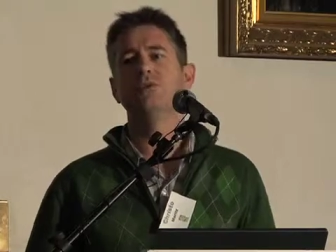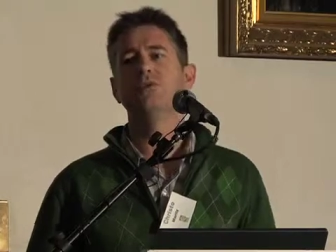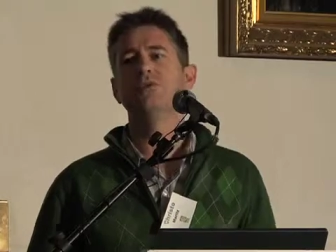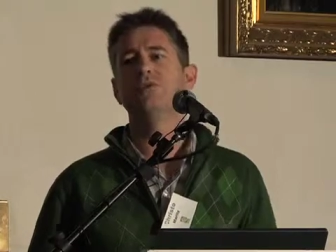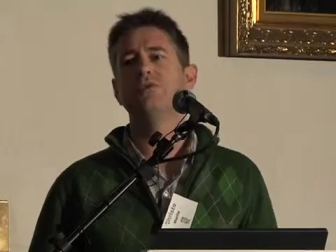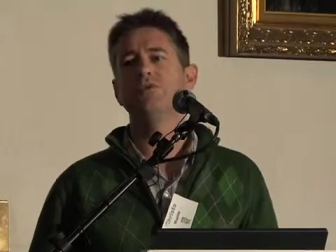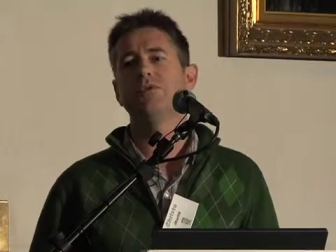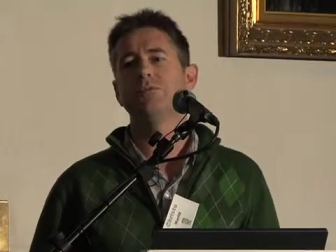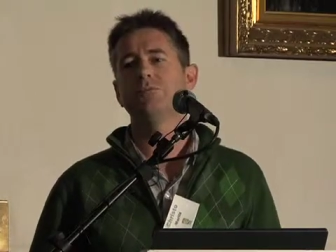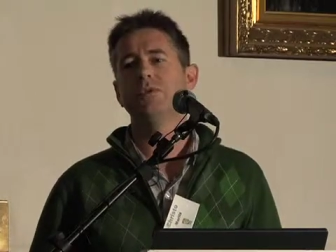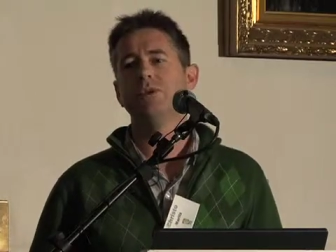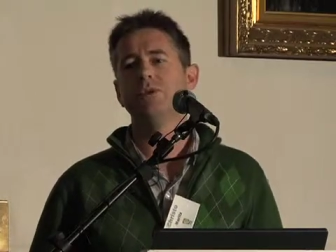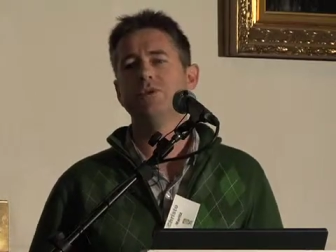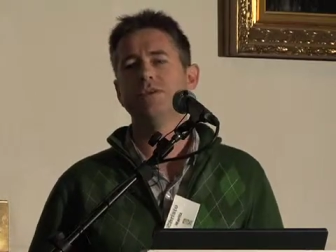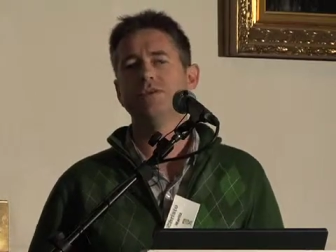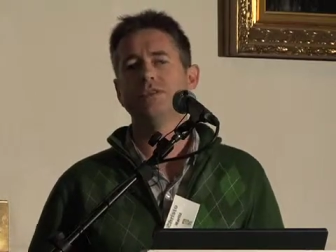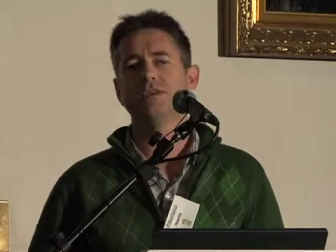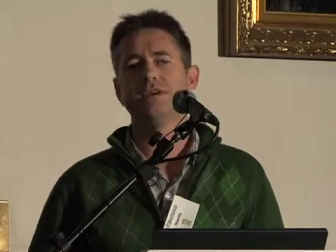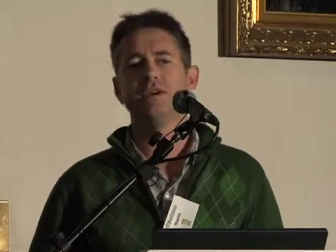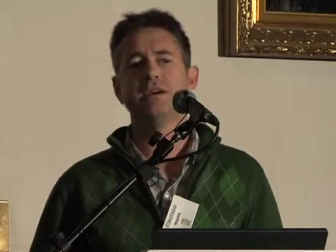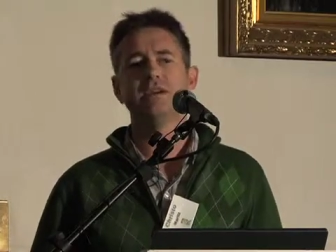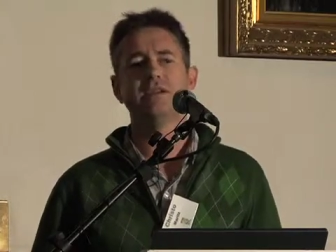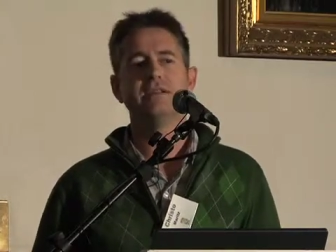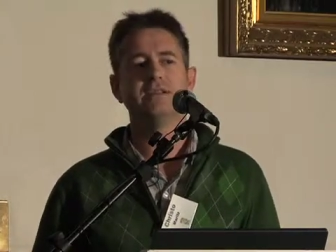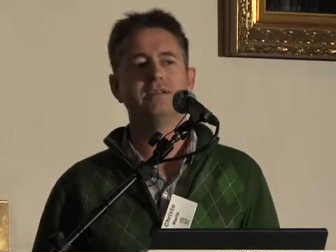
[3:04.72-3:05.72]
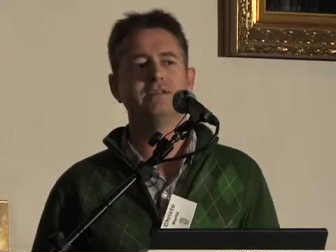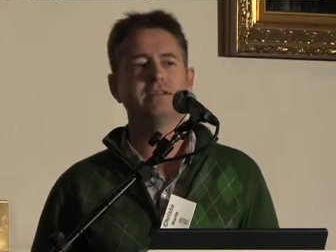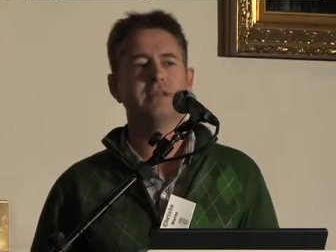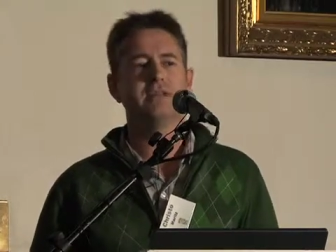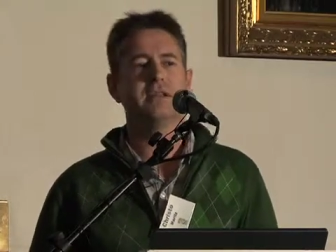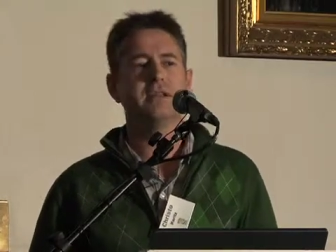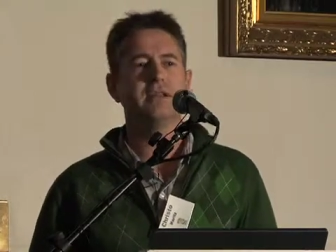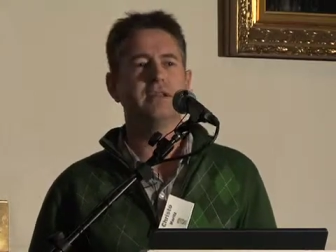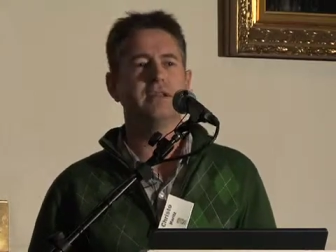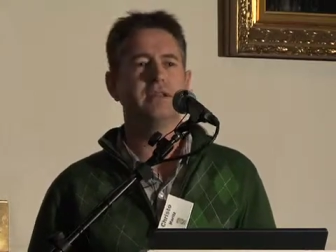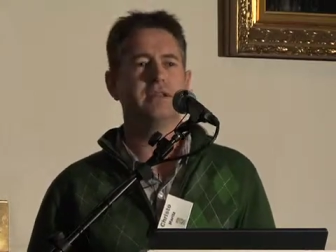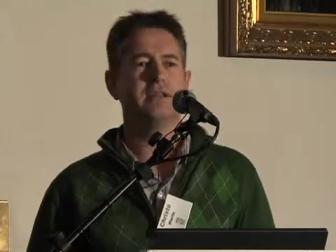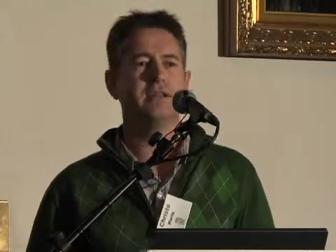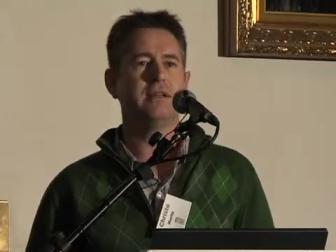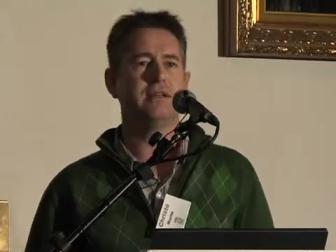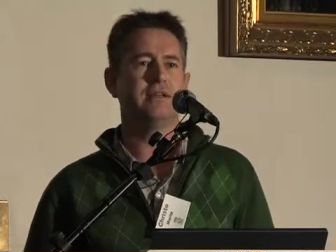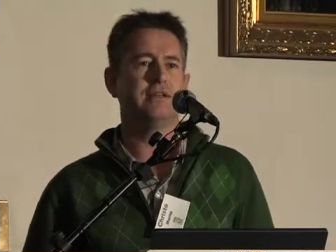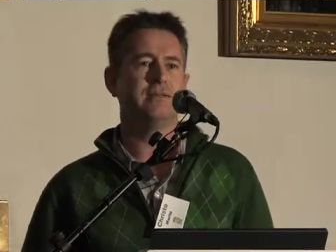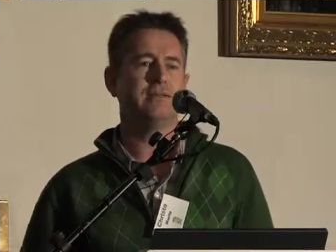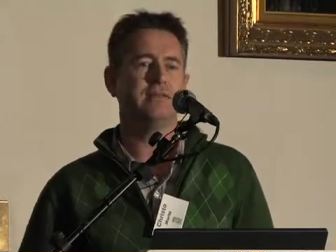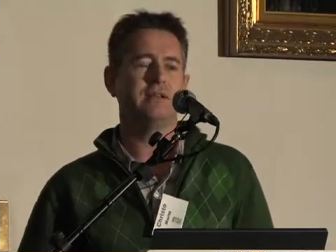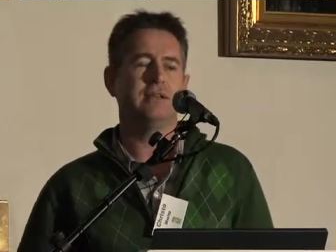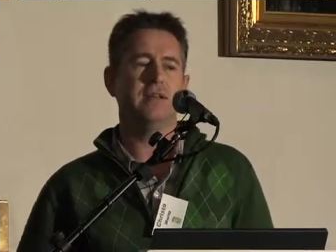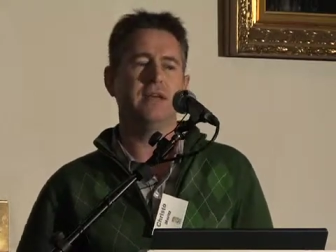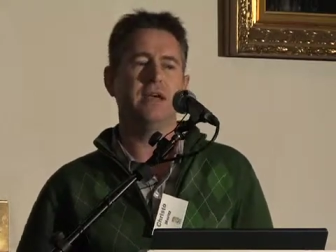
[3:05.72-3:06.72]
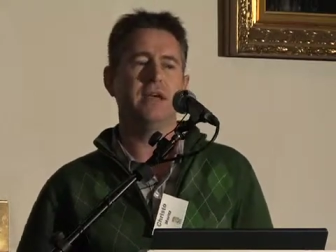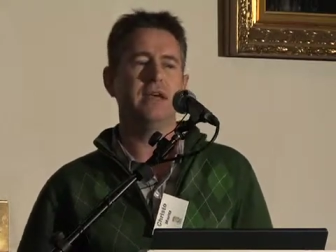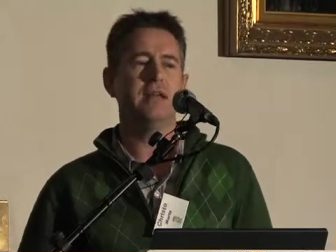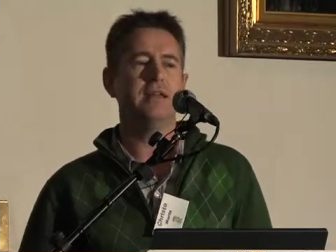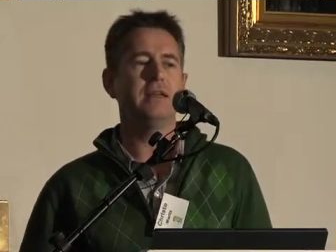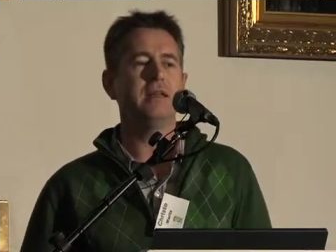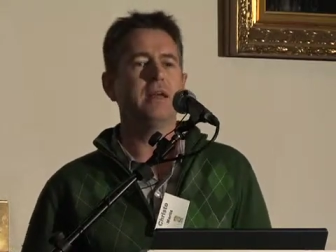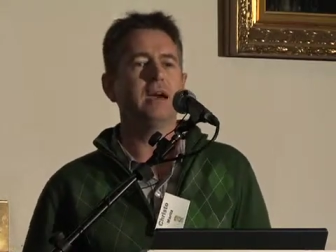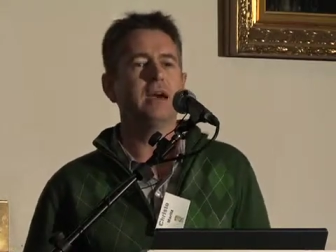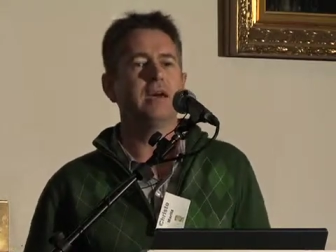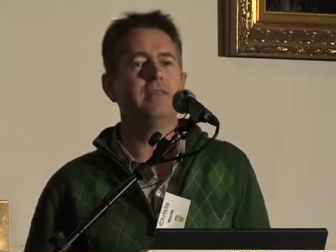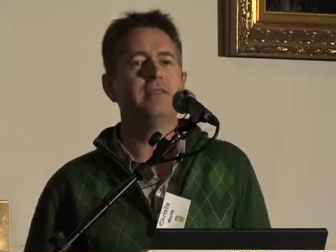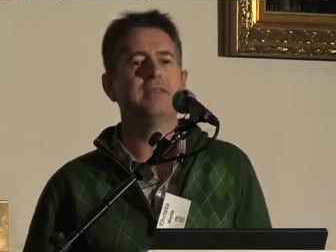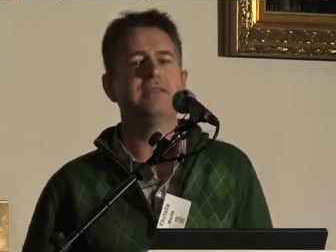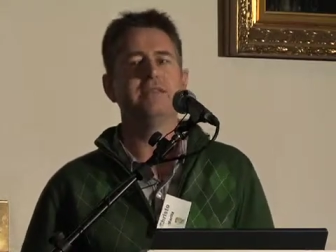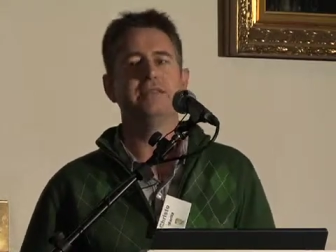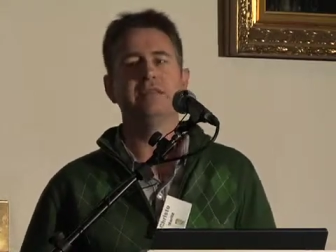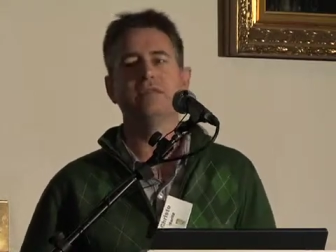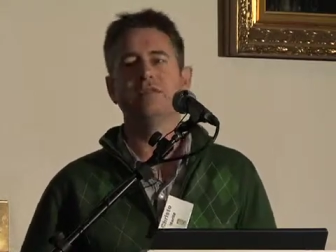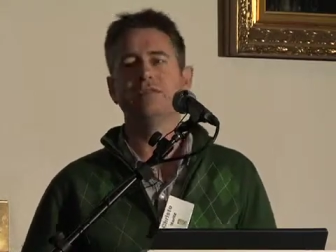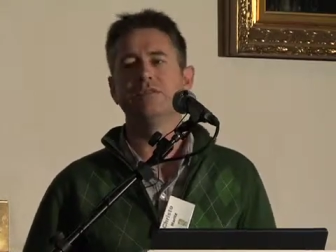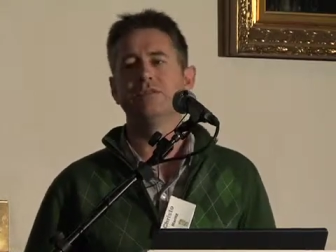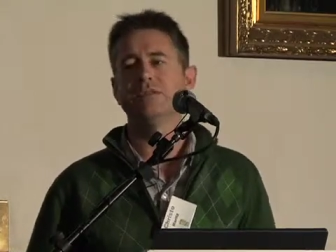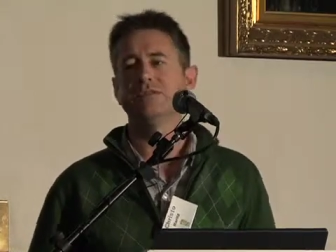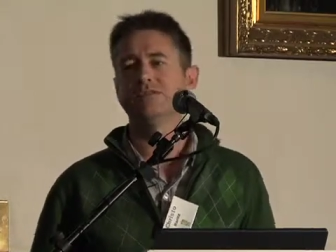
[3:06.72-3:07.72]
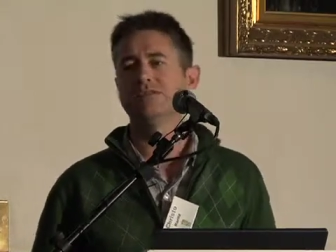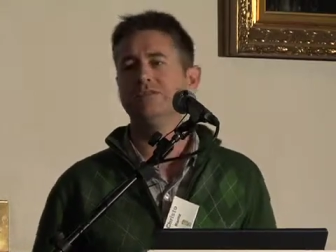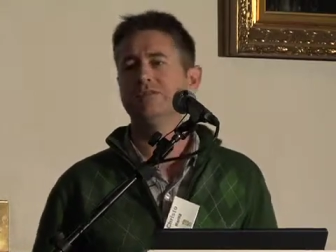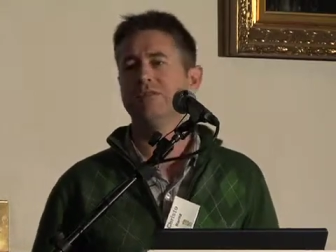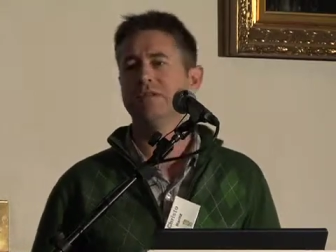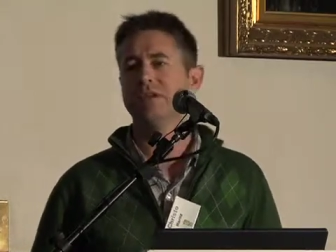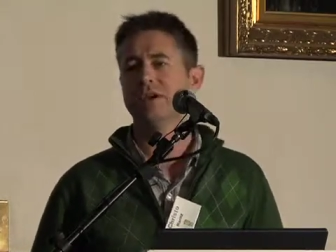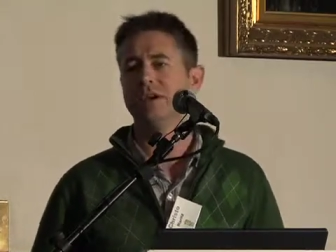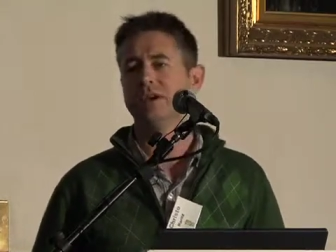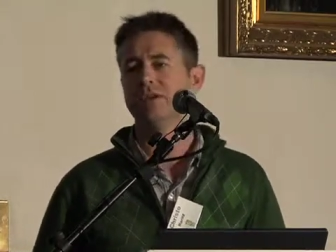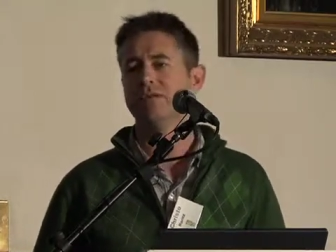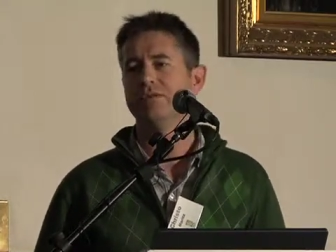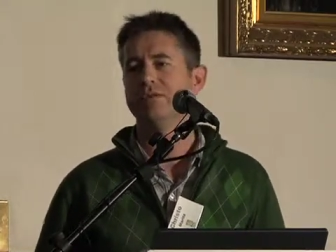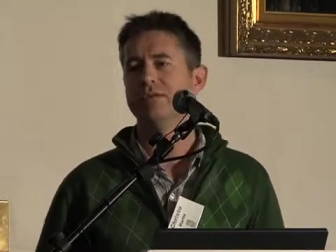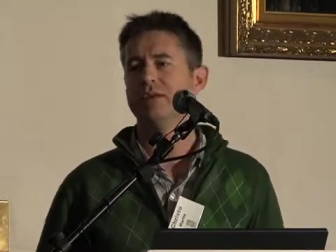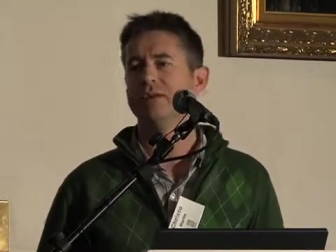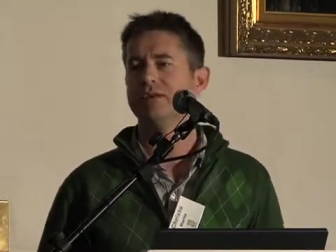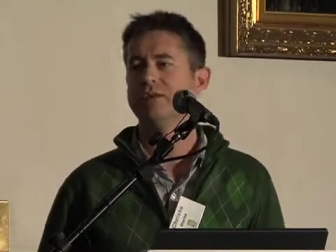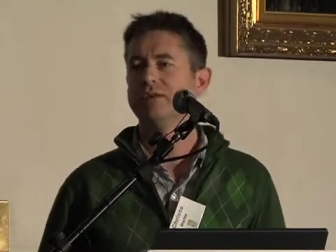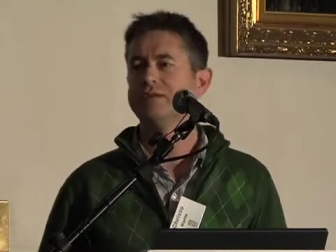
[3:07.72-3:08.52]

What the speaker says: more from our designers than any other decorative thing out there.